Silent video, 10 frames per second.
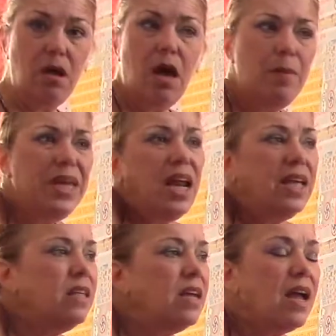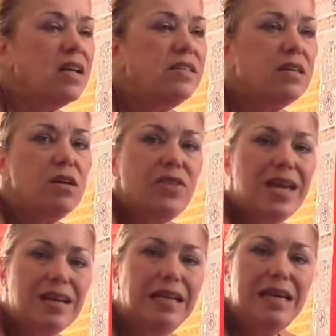I mean, until they
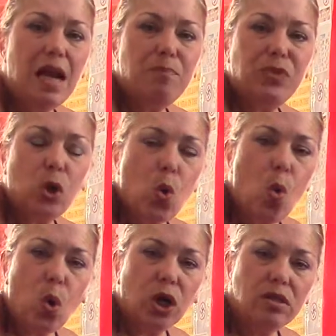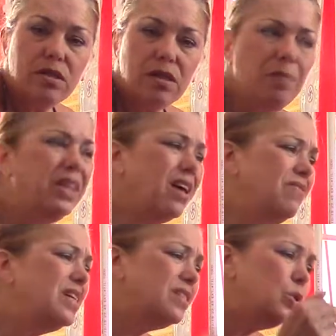clean up the courts. I mean, and
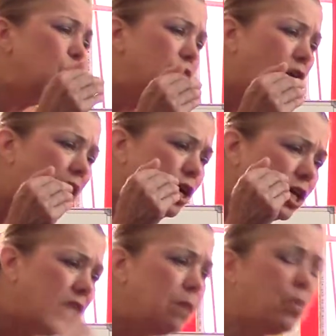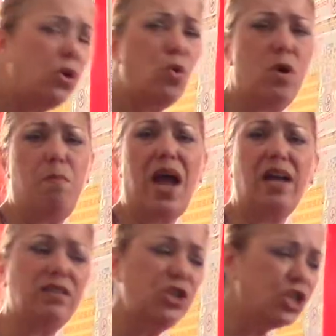this is where I keep on going
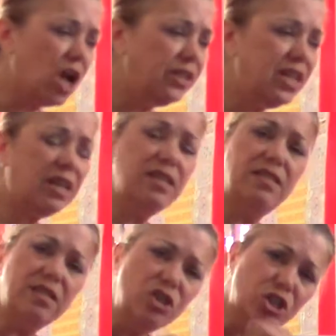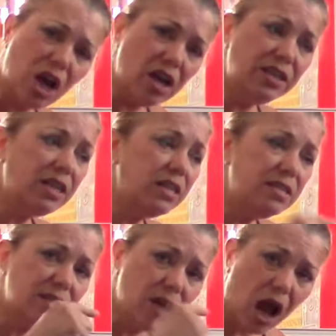back to John Dickinson. John
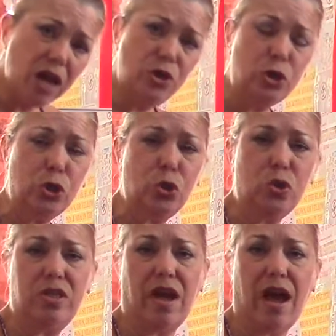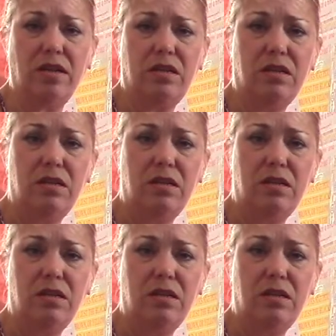Dickinson understood that.